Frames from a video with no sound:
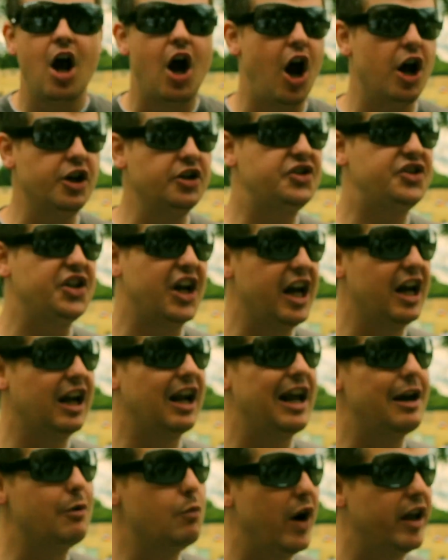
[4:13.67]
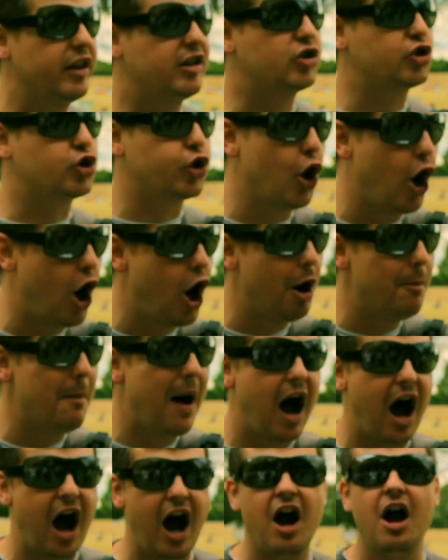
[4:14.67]
and dealing with
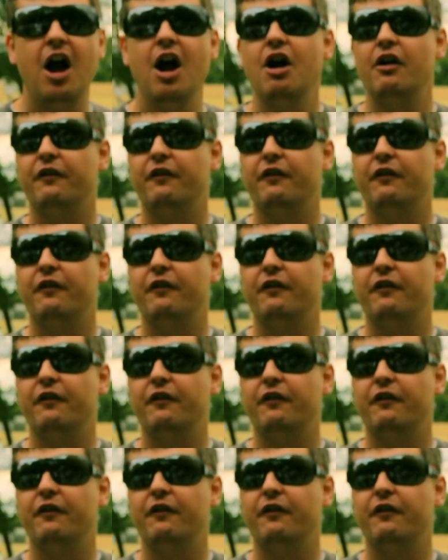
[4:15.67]
trauma